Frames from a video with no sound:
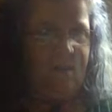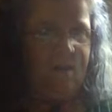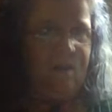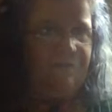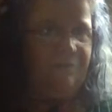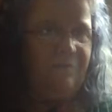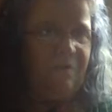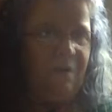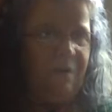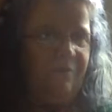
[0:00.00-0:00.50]
I
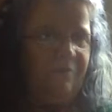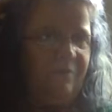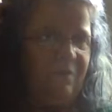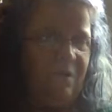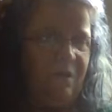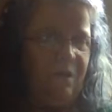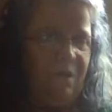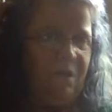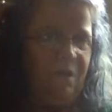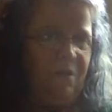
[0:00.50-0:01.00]
have I've
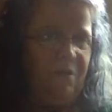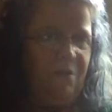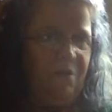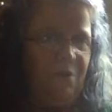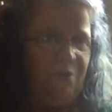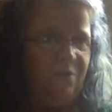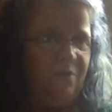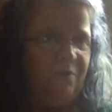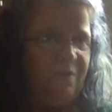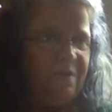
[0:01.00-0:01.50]

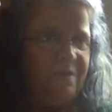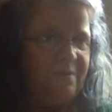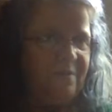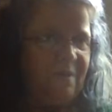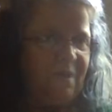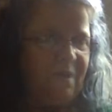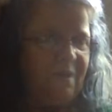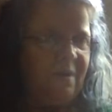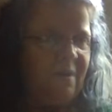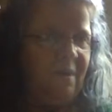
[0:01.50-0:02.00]
nuked this
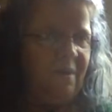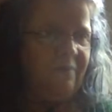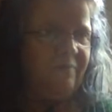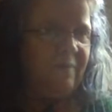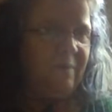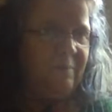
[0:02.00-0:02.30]
thing enough.